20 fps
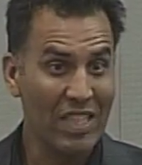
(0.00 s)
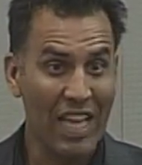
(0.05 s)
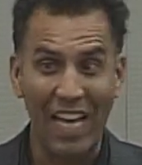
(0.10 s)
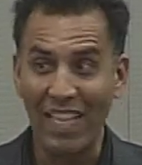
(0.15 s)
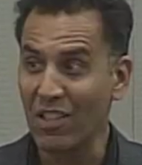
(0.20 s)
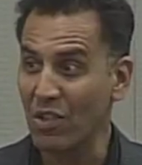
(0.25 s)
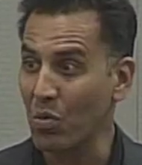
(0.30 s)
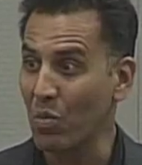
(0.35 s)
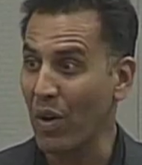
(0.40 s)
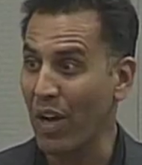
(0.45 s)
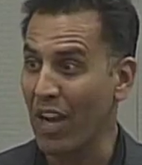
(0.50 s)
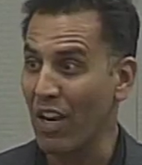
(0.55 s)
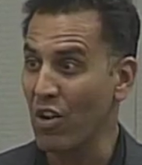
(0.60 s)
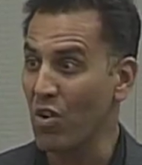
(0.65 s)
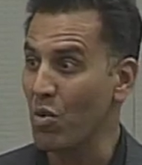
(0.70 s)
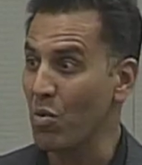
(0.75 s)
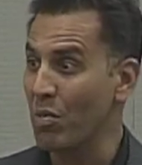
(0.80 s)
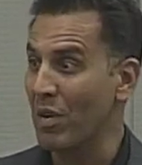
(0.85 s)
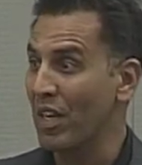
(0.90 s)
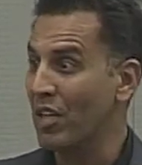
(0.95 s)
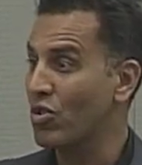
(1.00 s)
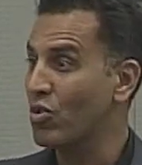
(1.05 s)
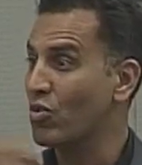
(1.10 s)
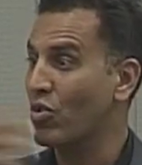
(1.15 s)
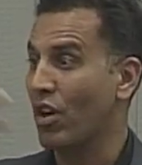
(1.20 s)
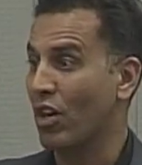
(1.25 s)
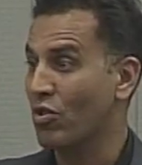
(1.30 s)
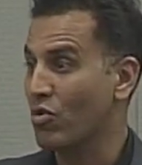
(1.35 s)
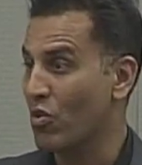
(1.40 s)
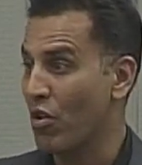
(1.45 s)
because that's where you
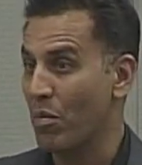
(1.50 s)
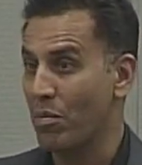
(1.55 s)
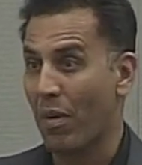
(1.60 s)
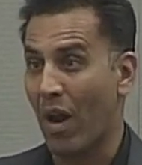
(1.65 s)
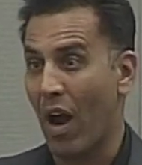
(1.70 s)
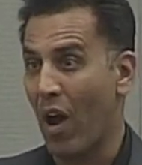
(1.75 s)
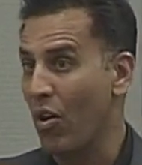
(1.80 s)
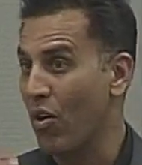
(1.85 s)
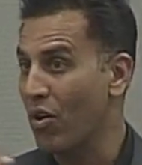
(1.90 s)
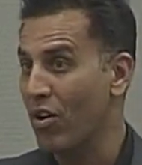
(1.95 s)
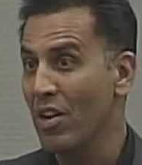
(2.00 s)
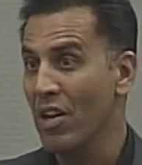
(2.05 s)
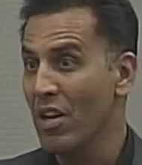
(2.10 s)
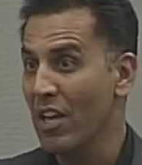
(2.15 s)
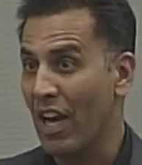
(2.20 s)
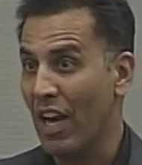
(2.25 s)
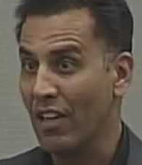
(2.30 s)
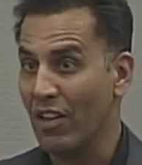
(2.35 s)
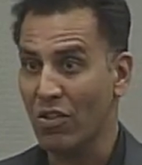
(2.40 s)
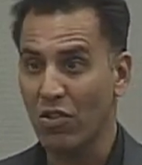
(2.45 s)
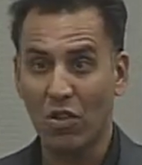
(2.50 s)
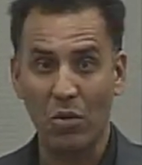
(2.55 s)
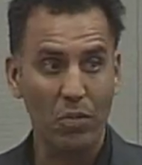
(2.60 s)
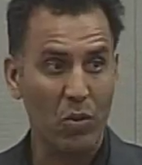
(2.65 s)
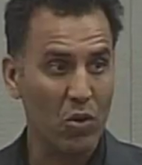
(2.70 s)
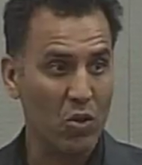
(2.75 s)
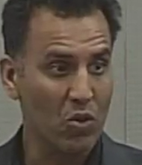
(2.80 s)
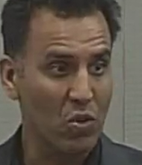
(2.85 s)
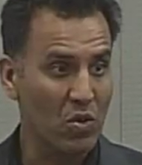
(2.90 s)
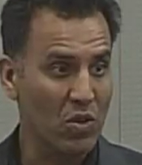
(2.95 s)
meet structural power,
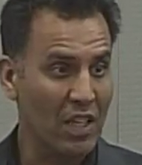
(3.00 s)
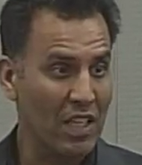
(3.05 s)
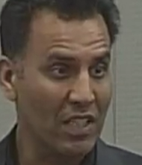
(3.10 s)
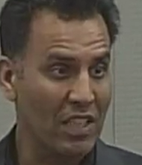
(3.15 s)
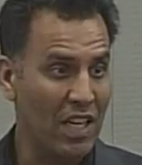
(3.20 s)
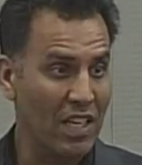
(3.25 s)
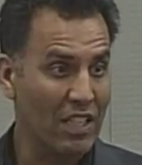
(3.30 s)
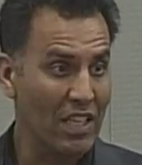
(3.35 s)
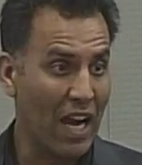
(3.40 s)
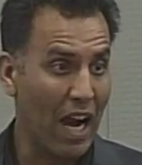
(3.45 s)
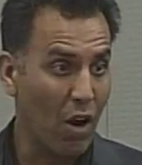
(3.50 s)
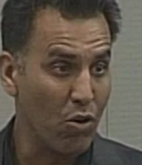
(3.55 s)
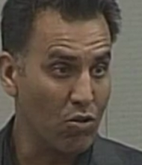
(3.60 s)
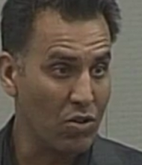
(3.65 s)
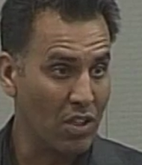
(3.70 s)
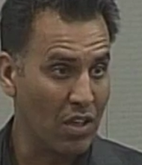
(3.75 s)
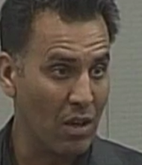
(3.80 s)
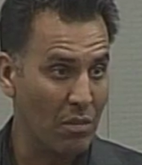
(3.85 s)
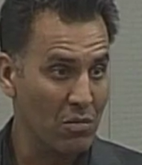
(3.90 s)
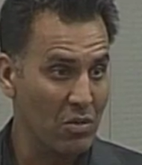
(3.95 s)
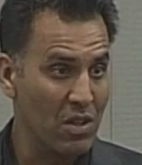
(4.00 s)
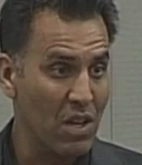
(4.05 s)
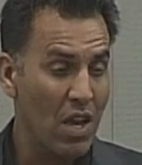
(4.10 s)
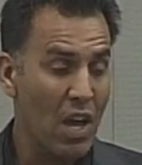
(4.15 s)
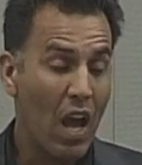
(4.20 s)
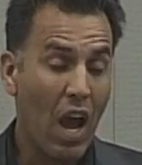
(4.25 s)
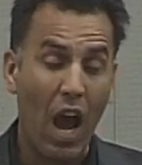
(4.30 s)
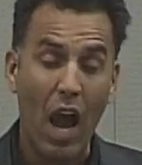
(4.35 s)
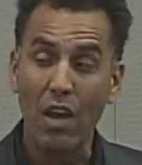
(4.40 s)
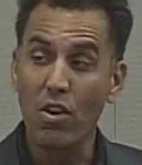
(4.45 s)
and it's supposed to dictate
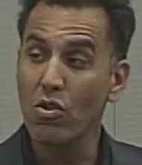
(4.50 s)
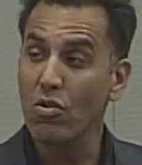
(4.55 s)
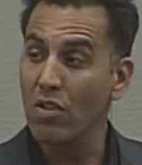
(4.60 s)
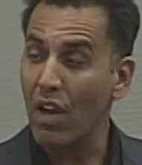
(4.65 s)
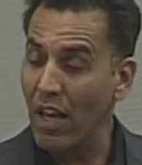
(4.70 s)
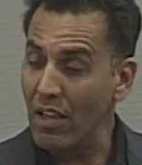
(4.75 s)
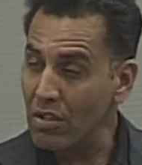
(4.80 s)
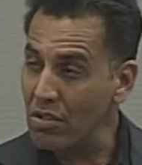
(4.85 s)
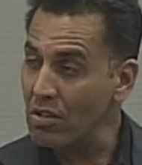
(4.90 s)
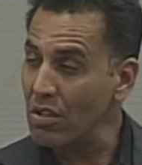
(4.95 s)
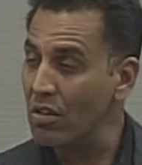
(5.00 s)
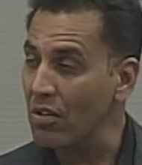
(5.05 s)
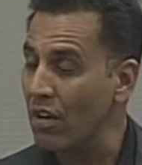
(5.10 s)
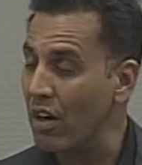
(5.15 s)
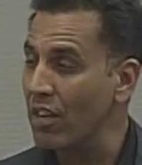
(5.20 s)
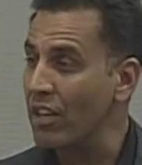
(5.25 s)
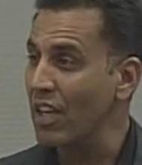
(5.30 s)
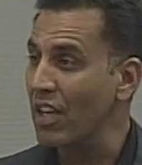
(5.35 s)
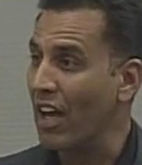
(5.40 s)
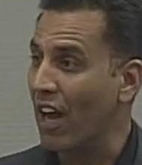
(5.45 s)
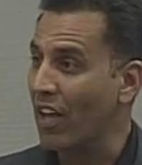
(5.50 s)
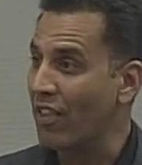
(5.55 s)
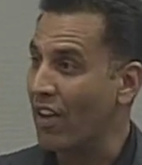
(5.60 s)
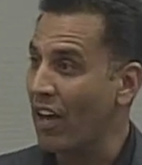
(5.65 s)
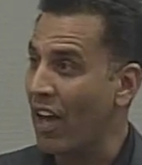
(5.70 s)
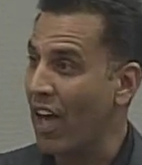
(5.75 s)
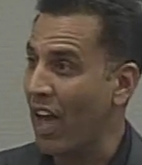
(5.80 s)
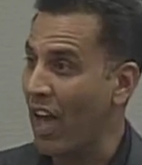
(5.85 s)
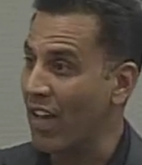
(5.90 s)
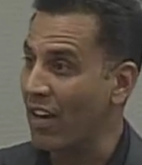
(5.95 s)
outcomes. UNESCO, on
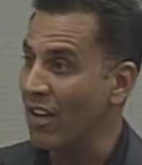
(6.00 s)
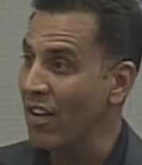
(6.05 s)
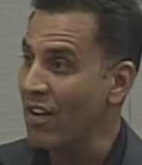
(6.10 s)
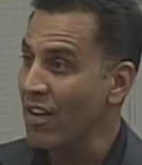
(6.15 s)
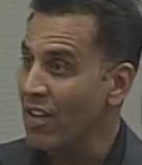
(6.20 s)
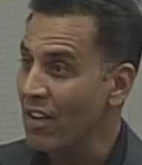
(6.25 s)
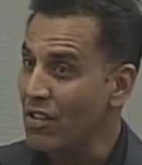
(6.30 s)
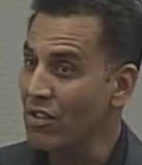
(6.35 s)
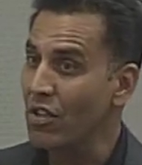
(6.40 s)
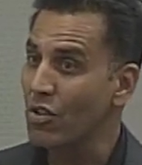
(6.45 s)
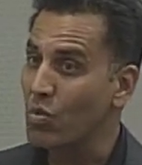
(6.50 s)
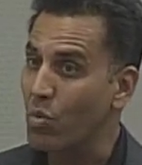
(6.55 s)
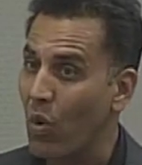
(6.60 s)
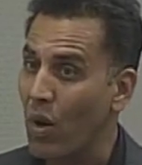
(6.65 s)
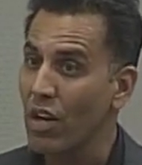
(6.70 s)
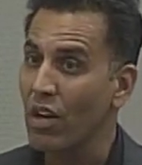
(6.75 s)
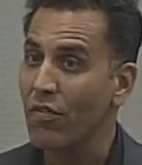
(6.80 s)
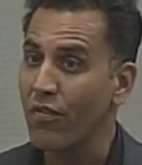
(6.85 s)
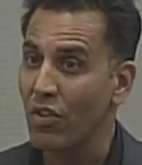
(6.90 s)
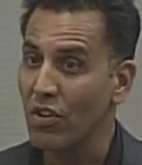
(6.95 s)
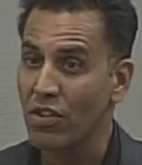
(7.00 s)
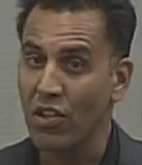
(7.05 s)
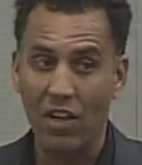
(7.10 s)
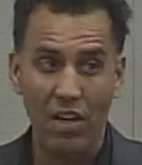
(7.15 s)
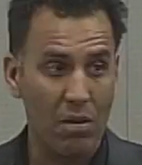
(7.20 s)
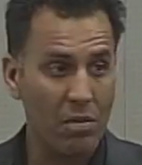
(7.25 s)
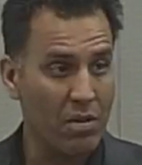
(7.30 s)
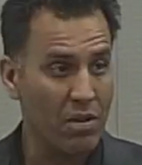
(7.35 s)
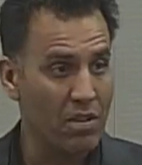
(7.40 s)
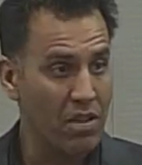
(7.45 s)
the other hand, is this
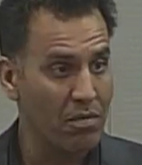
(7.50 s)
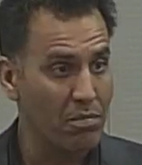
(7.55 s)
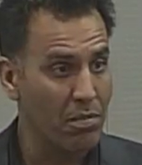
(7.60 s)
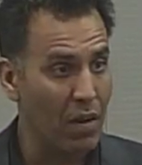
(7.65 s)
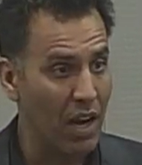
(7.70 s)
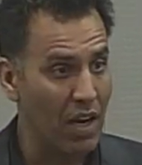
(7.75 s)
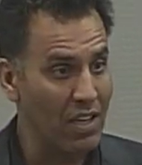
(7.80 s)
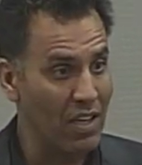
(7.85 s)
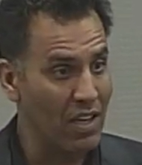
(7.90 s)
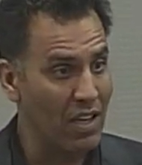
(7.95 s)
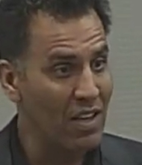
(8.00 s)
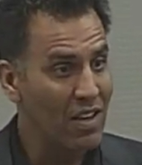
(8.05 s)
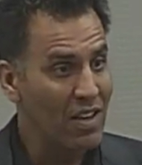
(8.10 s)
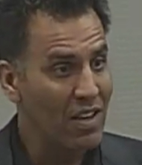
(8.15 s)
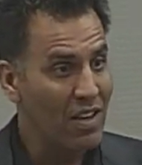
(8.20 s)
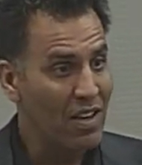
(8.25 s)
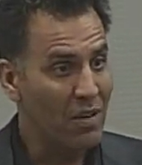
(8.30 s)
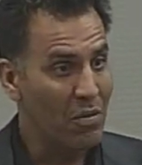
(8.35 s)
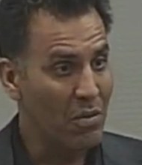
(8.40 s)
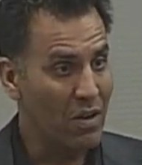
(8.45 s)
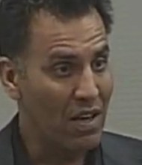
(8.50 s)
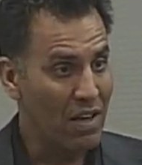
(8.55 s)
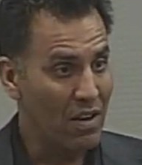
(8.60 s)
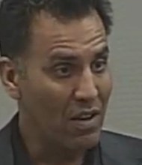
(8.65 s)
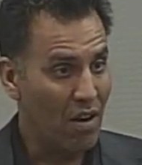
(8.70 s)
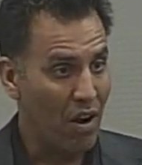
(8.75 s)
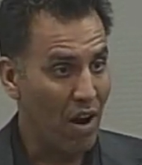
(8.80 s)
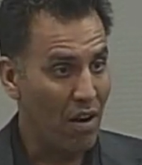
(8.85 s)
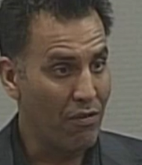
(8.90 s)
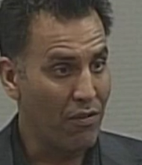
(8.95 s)
wonderful deliberative body
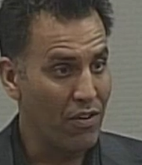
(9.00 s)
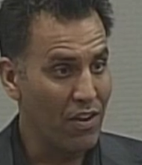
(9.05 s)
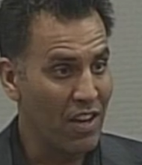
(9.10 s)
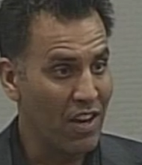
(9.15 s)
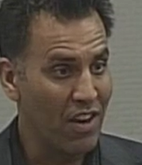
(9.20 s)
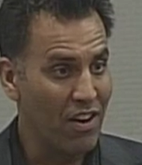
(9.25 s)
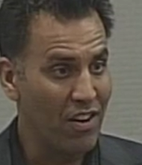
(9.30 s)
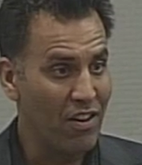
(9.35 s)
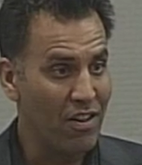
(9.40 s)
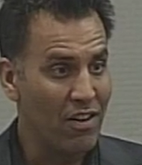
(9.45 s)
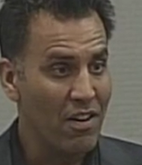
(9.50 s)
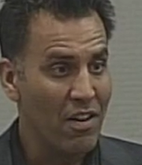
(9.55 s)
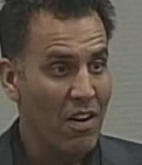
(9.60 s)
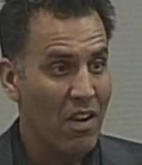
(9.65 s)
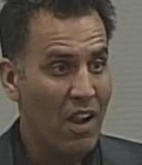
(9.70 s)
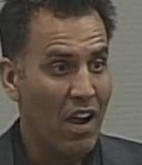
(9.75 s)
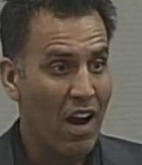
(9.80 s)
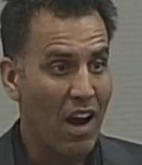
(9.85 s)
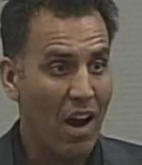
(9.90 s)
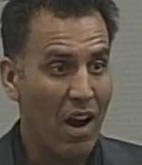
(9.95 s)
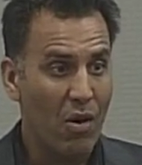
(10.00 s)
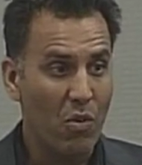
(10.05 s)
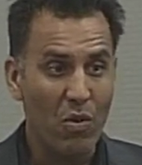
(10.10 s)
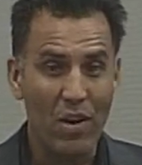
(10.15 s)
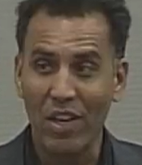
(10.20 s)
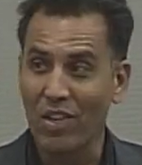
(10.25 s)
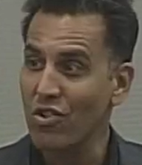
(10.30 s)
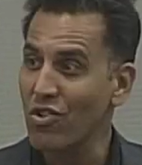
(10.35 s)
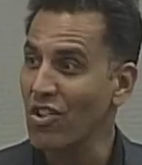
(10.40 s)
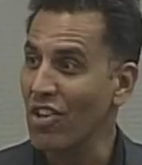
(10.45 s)
we often hear,
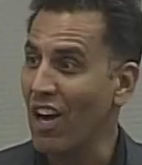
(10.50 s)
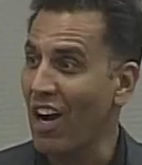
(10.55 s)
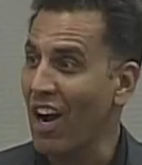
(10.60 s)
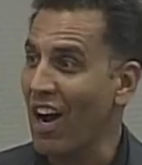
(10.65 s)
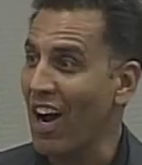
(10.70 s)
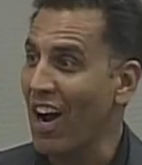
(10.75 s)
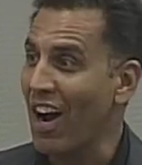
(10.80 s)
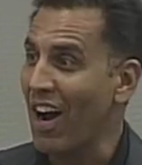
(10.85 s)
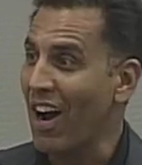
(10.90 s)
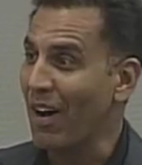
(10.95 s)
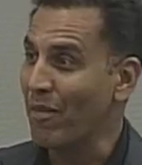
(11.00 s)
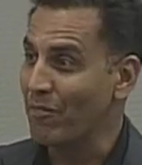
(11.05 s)
which